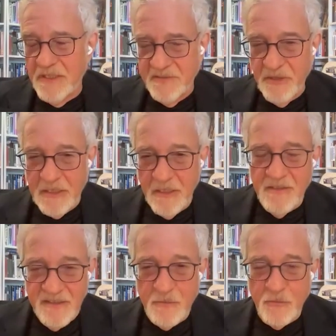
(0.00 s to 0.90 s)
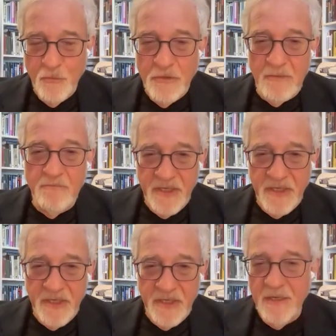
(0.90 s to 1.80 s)
be clear, screwed up
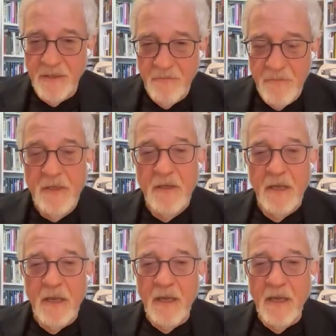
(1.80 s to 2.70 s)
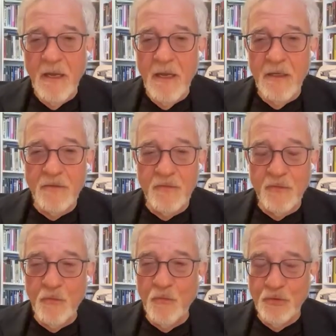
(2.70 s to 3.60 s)
big time,
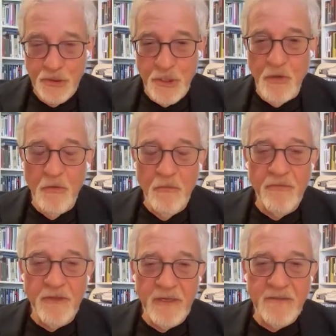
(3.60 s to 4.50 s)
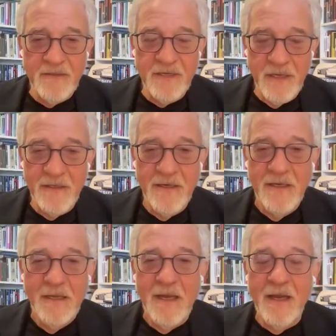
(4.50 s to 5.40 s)
to show that it can
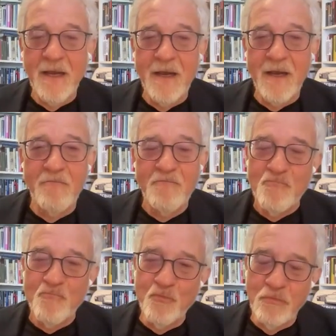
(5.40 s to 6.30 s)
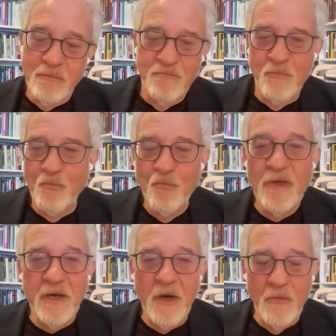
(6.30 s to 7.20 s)

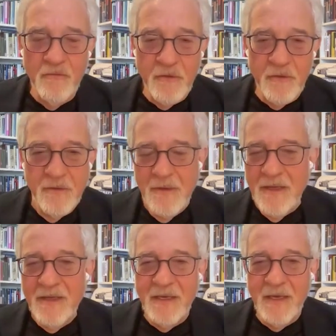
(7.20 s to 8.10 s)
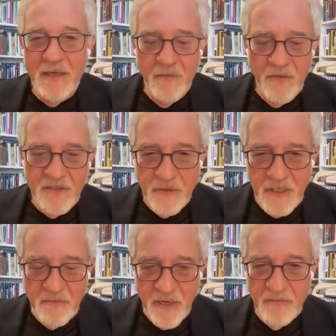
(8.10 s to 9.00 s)
win over again the
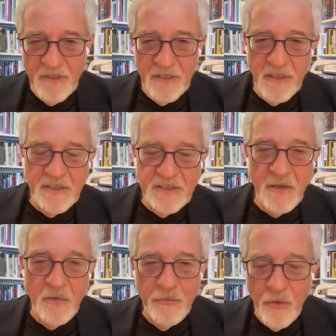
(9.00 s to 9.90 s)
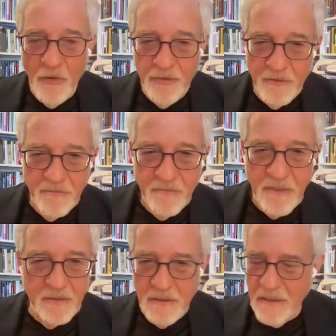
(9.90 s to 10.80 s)
Israeli public and its own honor.
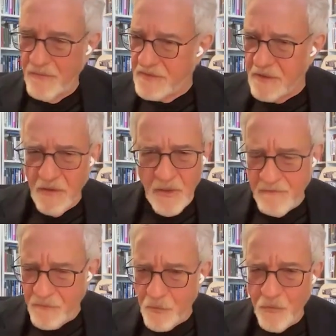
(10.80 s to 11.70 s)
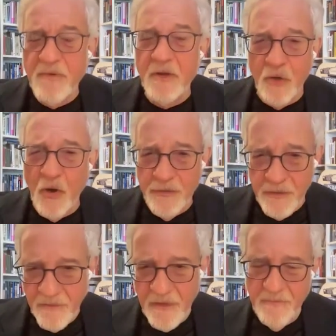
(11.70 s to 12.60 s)
And there's a lot of talk about
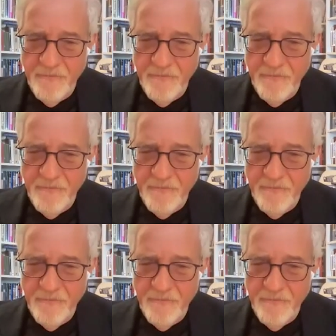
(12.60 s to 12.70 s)
honor there.